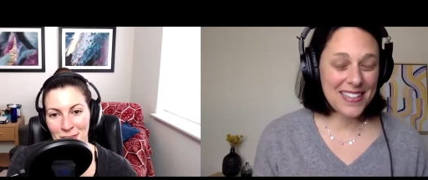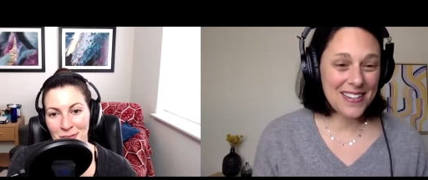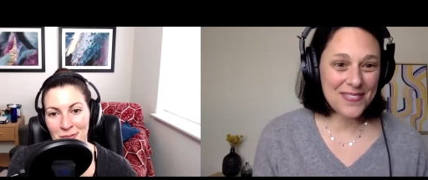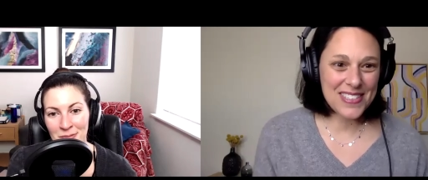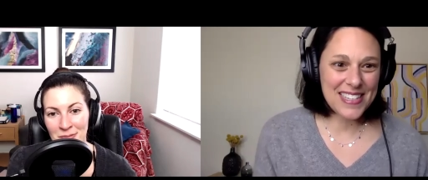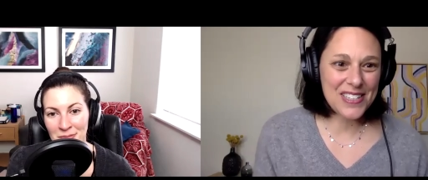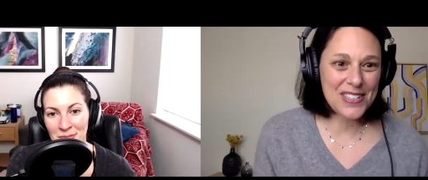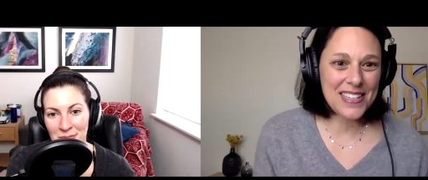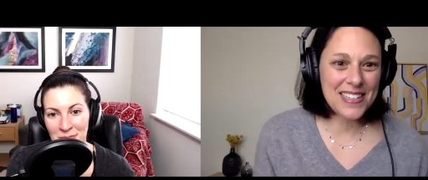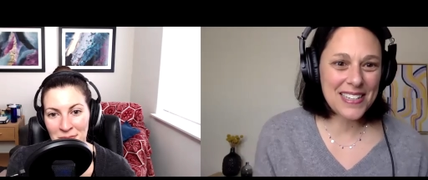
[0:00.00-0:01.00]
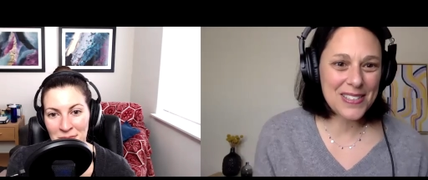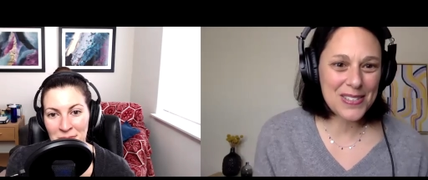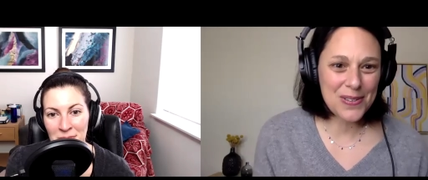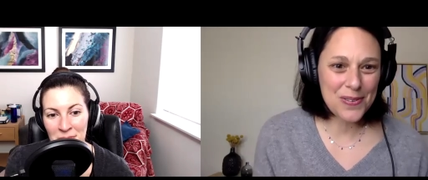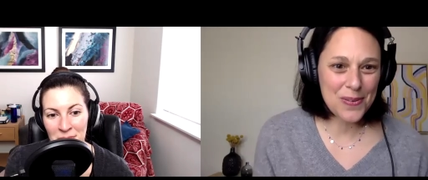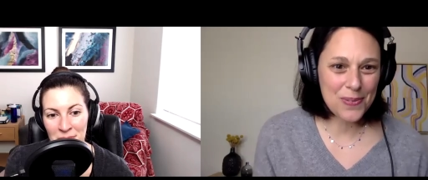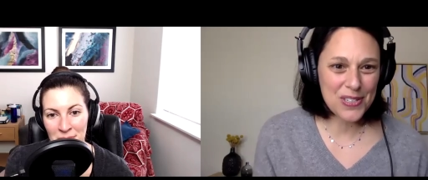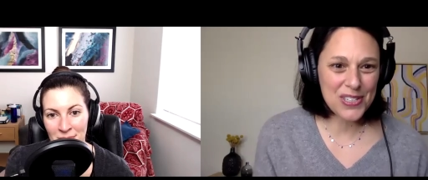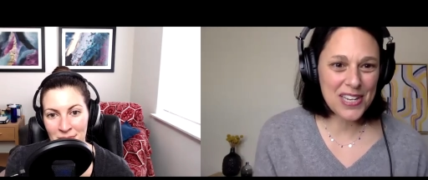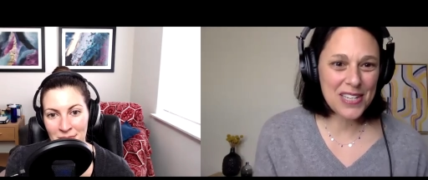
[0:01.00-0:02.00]
Speaker 1: the conversation and so
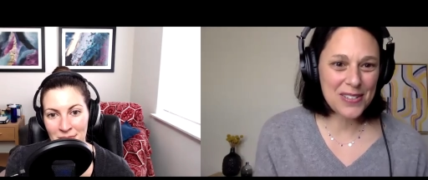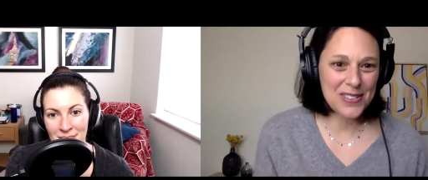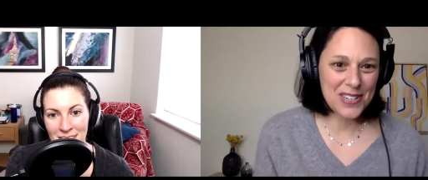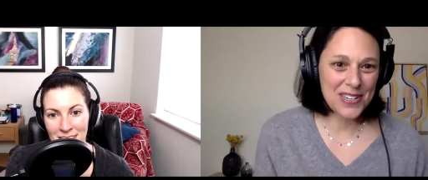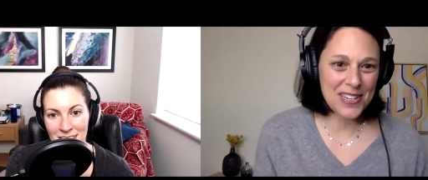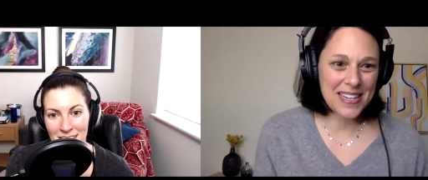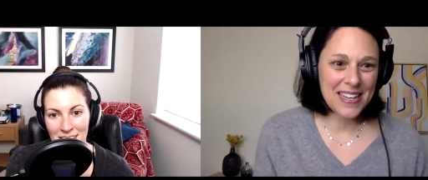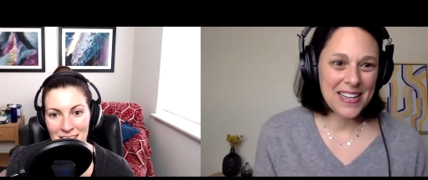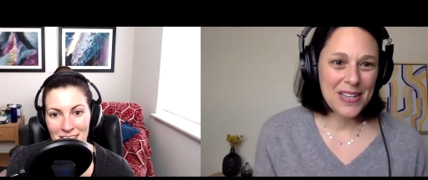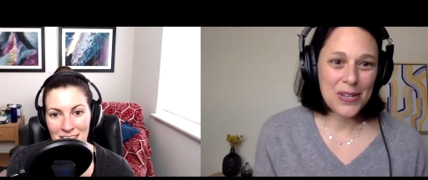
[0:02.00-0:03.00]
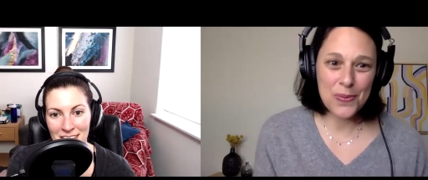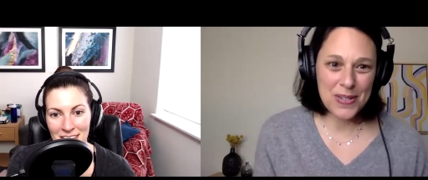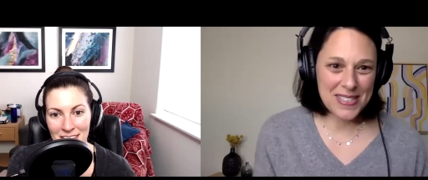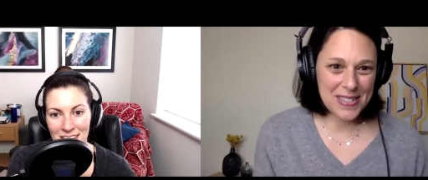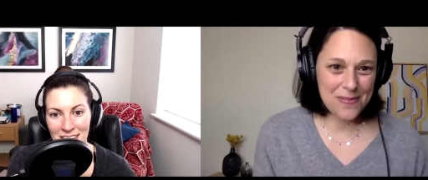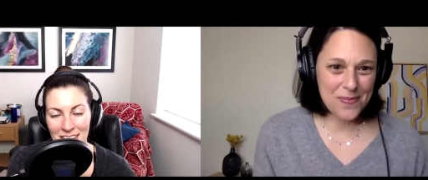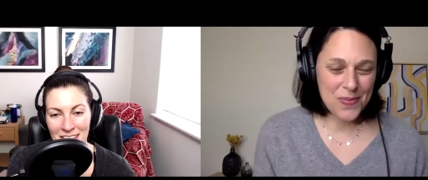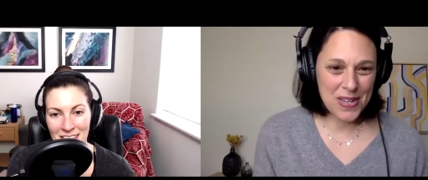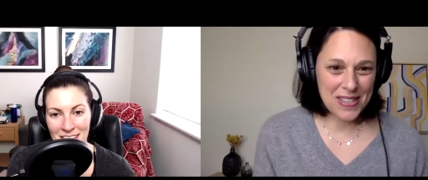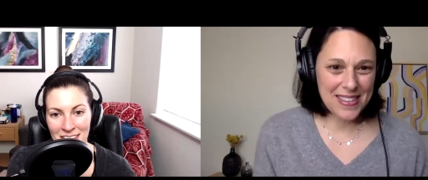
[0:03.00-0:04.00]
appreciate you sharing your wisdom
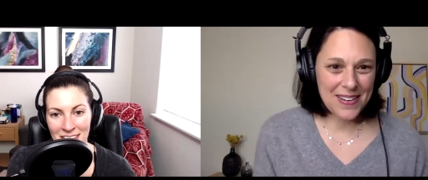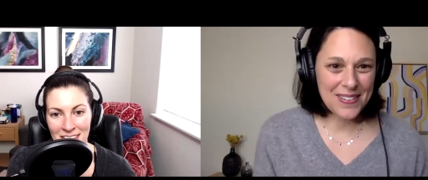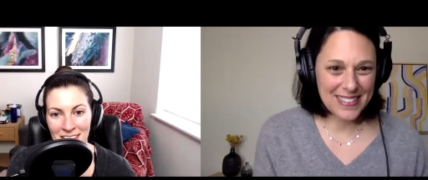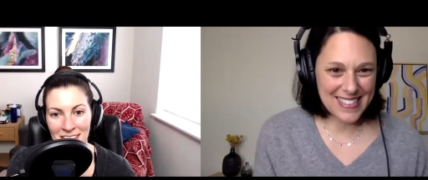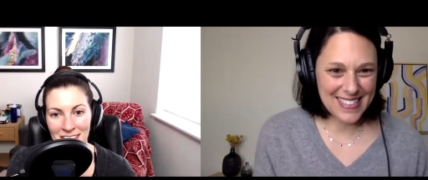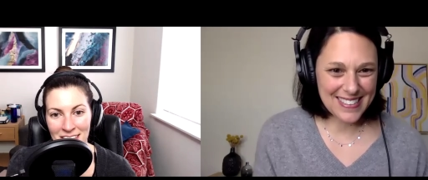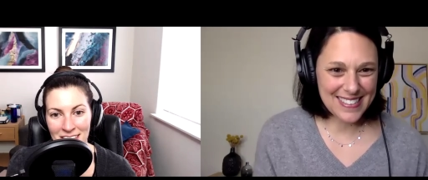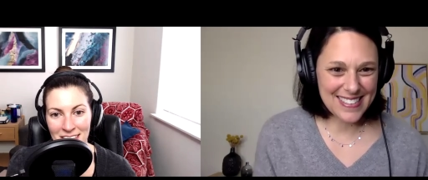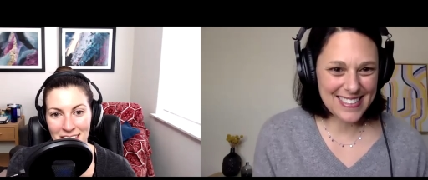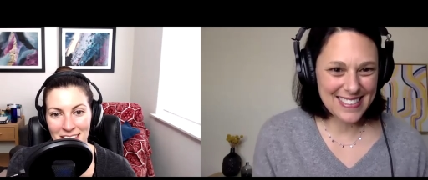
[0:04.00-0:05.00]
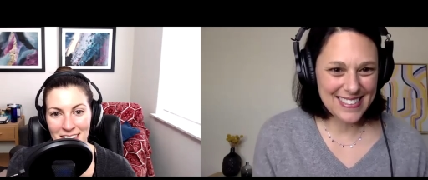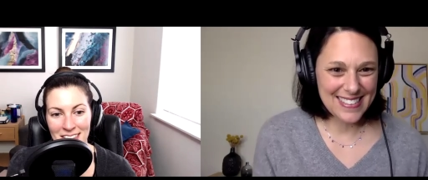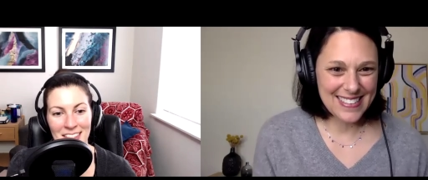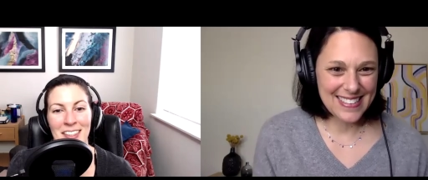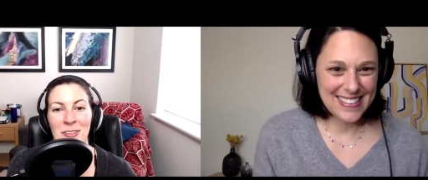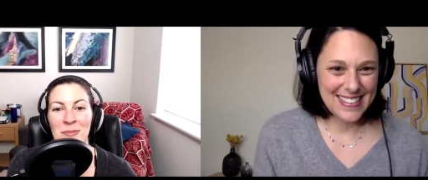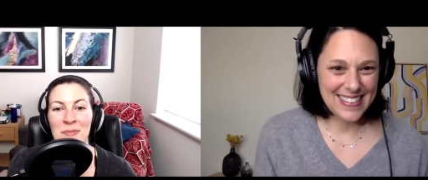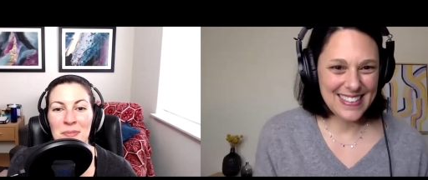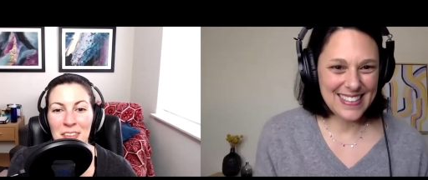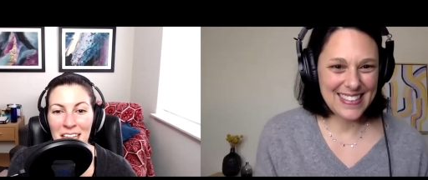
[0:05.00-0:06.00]
with our listeners.
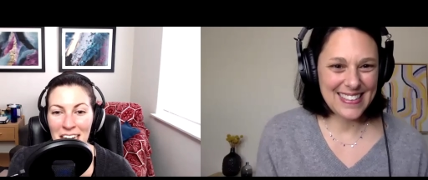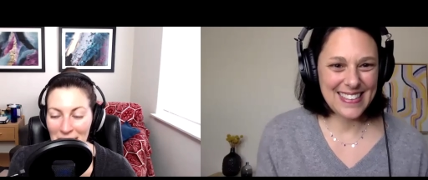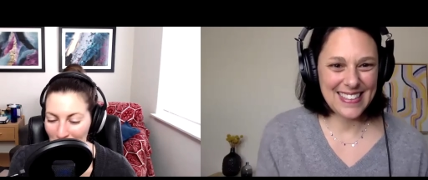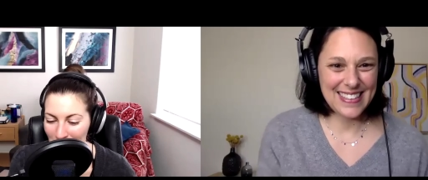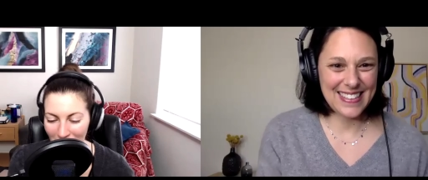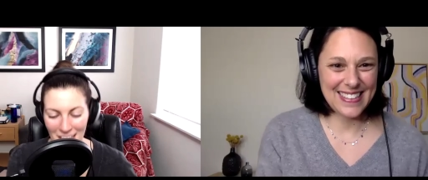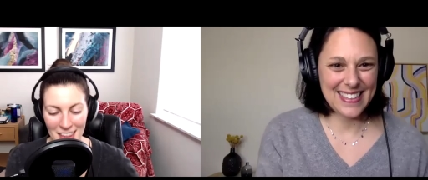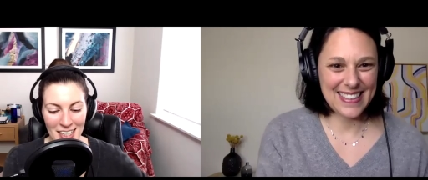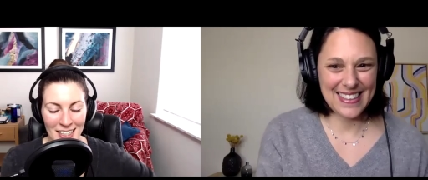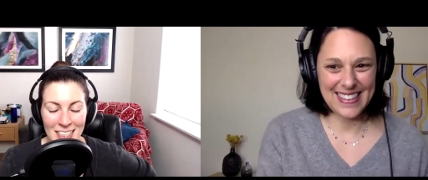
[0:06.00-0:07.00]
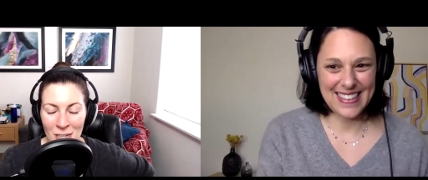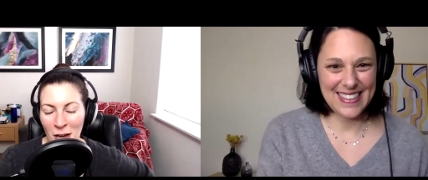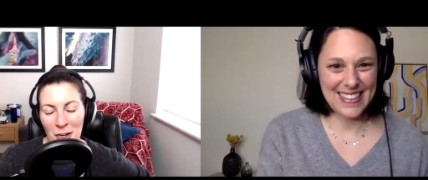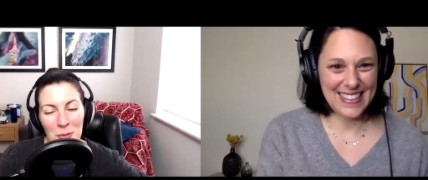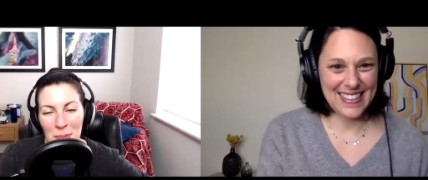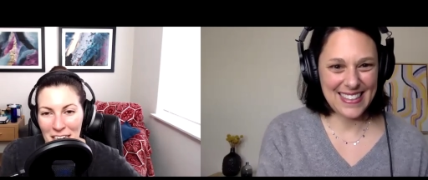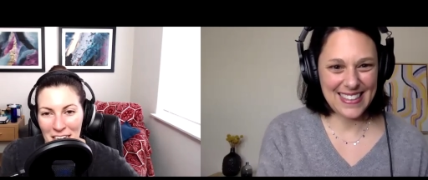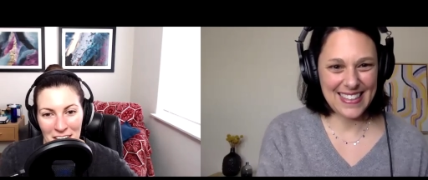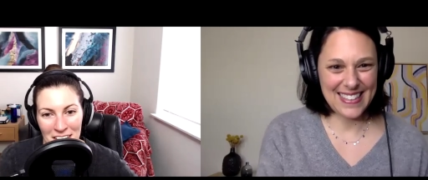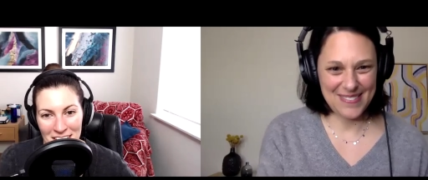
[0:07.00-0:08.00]
Speaker 2: Thank you, Kathy. It's an honor to be here.